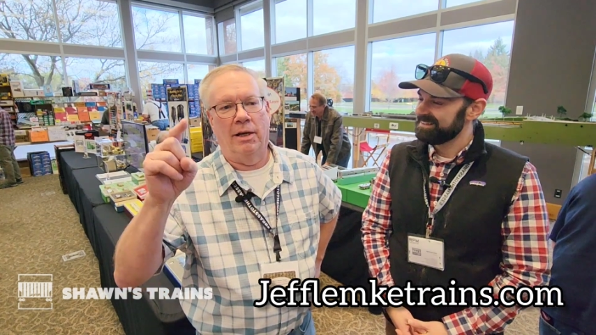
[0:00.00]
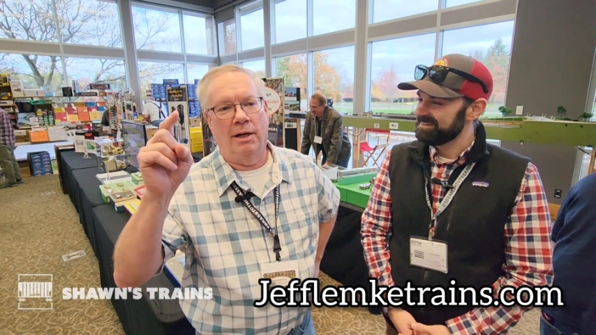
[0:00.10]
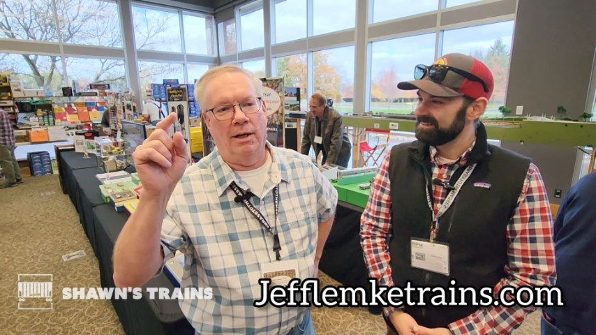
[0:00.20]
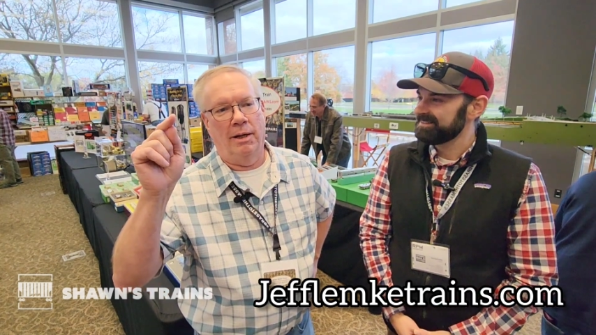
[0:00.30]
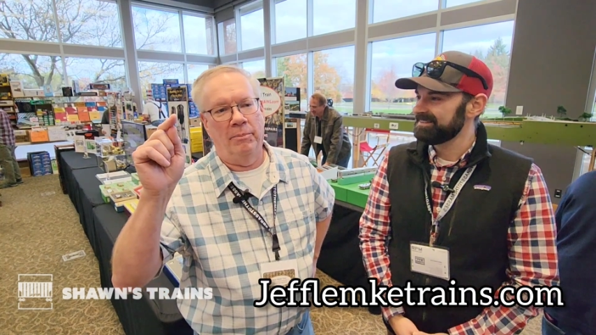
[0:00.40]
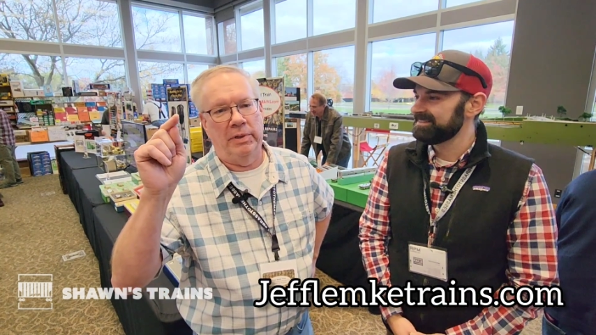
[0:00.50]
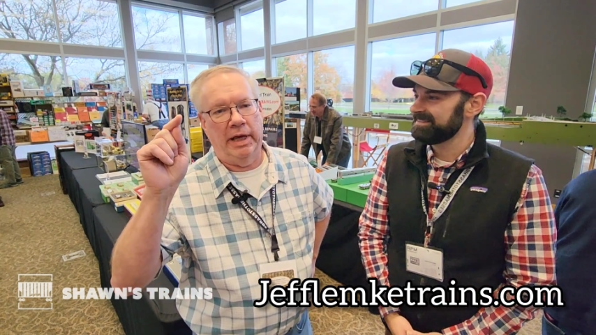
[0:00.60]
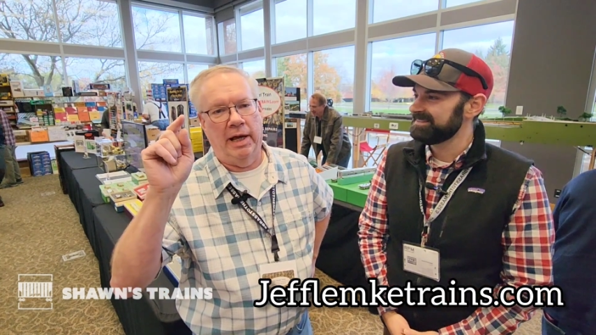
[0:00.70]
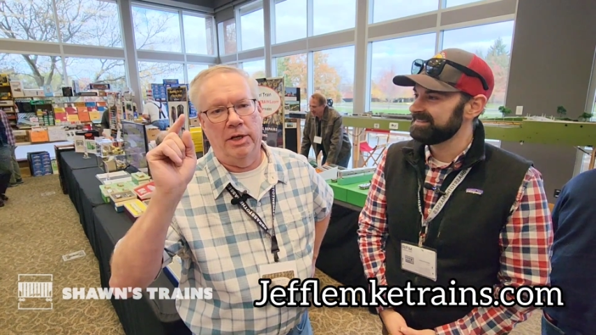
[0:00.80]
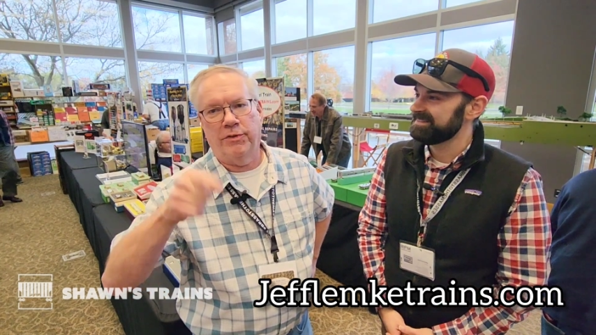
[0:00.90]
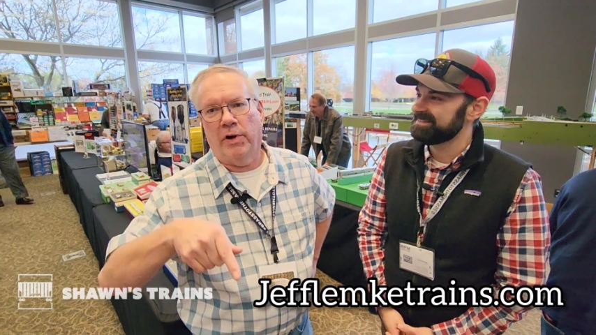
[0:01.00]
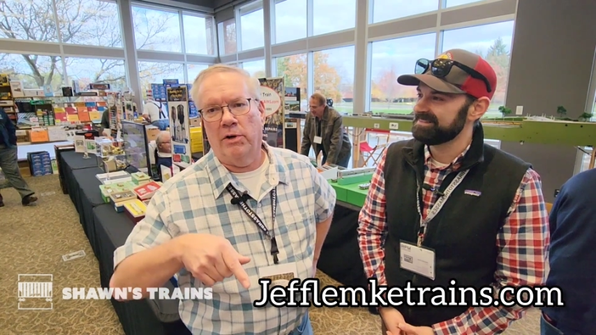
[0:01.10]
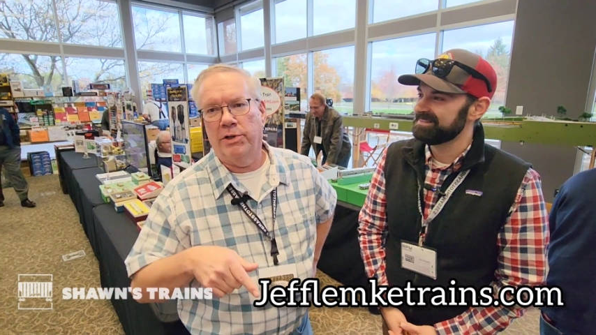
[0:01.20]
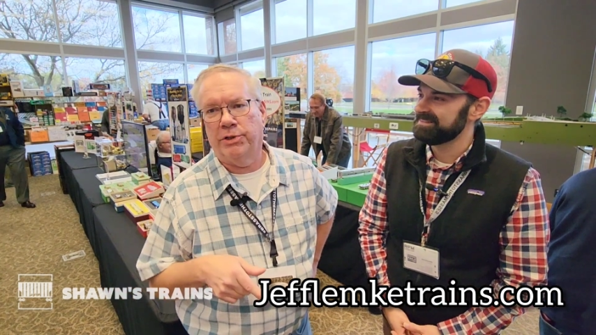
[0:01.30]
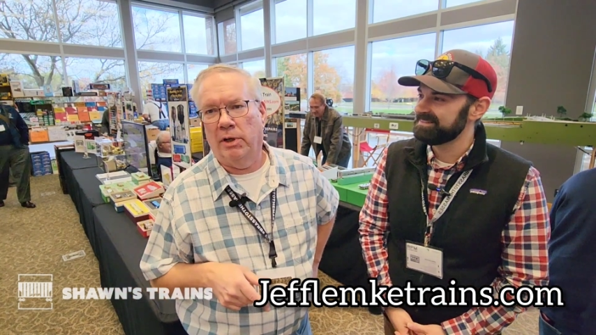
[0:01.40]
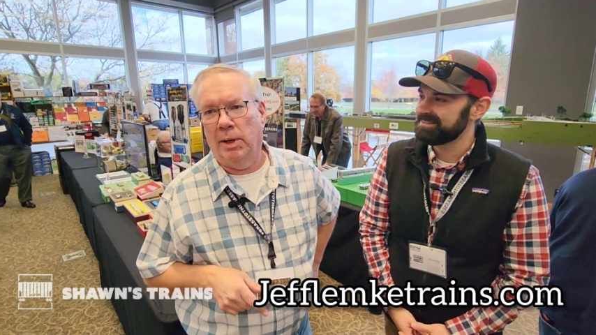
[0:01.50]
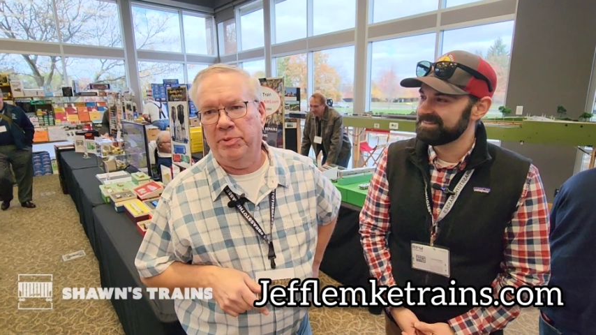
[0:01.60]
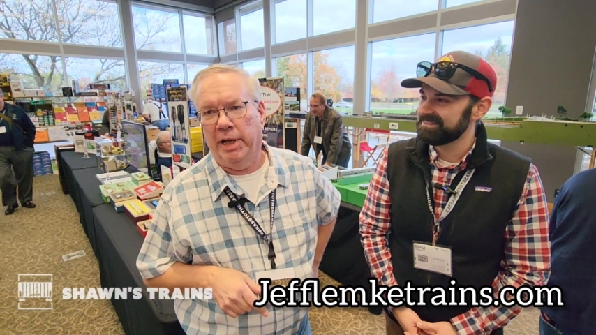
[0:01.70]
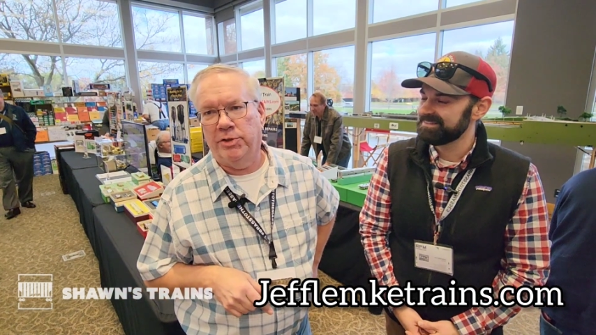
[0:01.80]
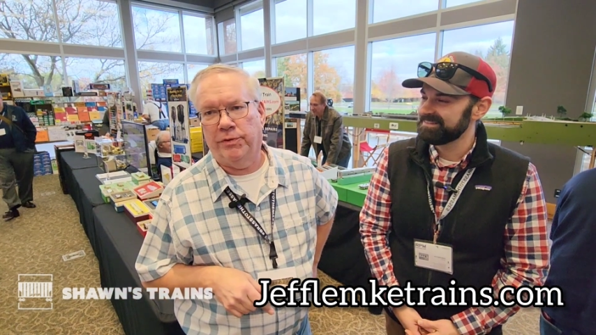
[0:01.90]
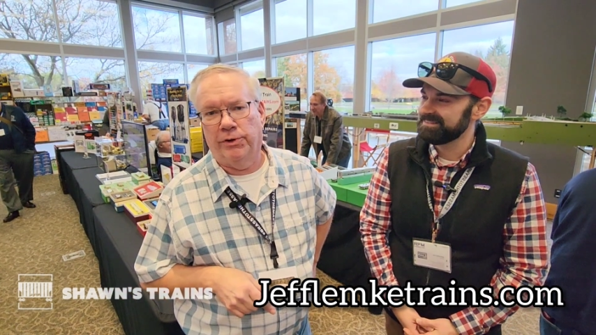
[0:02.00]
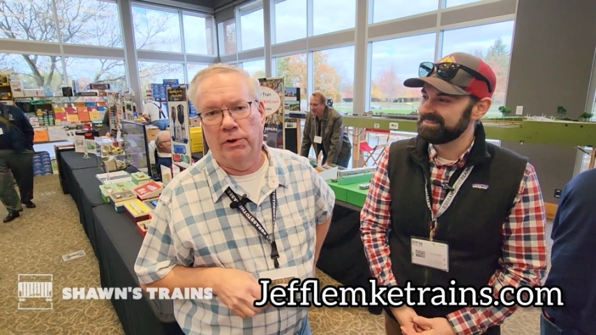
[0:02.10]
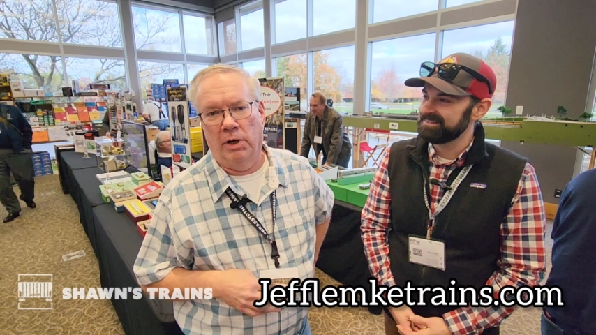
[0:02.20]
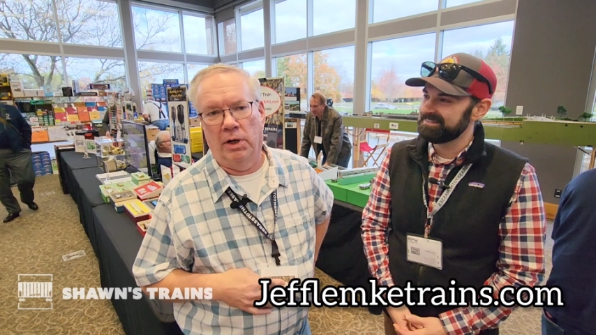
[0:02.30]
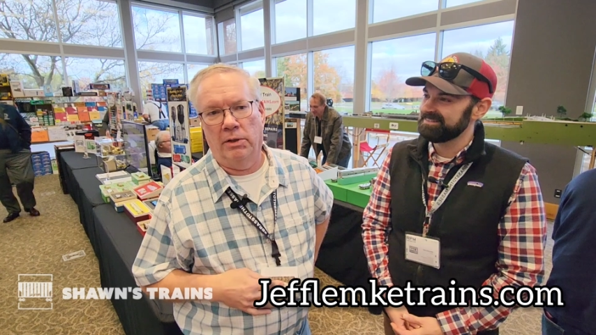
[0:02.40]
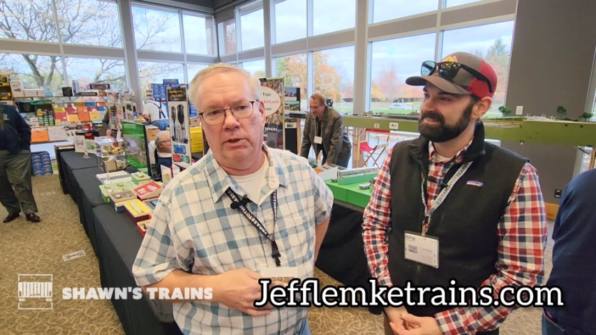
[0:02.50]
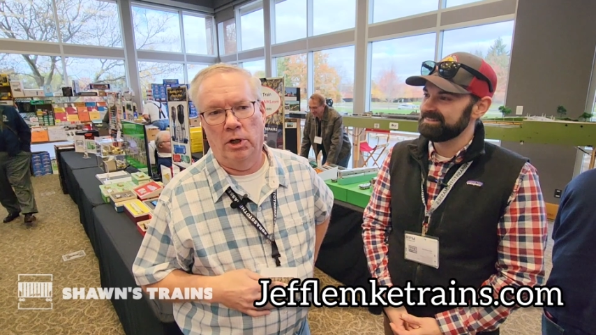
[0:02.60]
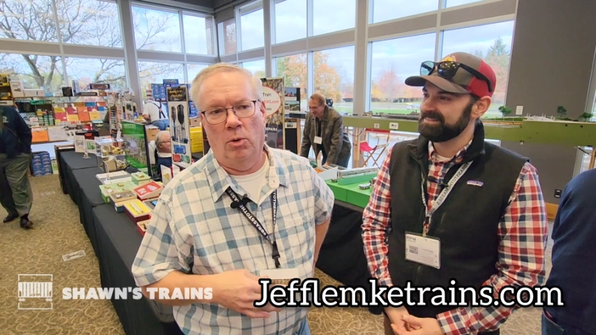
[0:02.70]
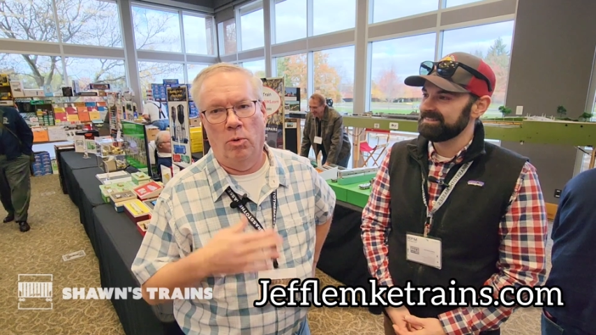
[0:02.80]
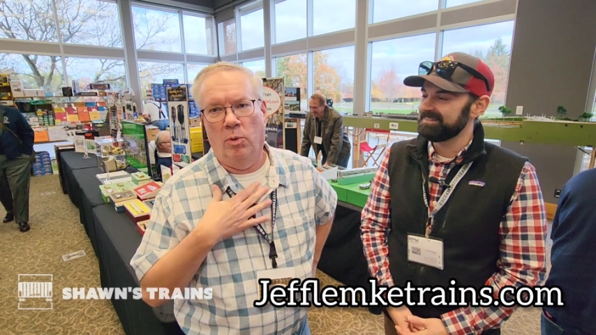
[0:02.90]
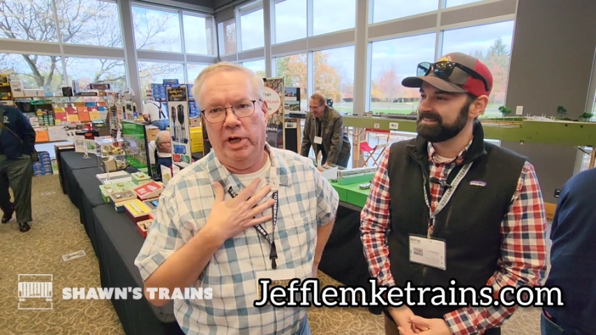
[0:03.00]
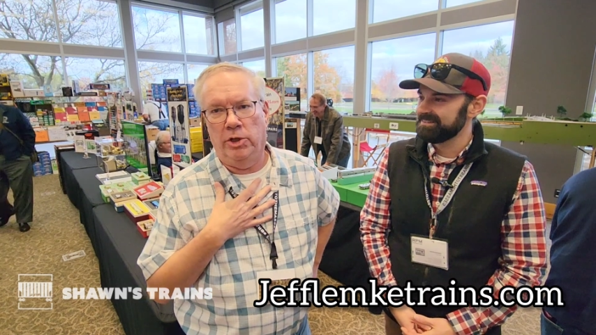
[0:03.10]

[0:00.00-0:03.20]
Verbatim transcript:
Speaker 1: Um, yeah, as far as uh, updates for, uh, you know, what we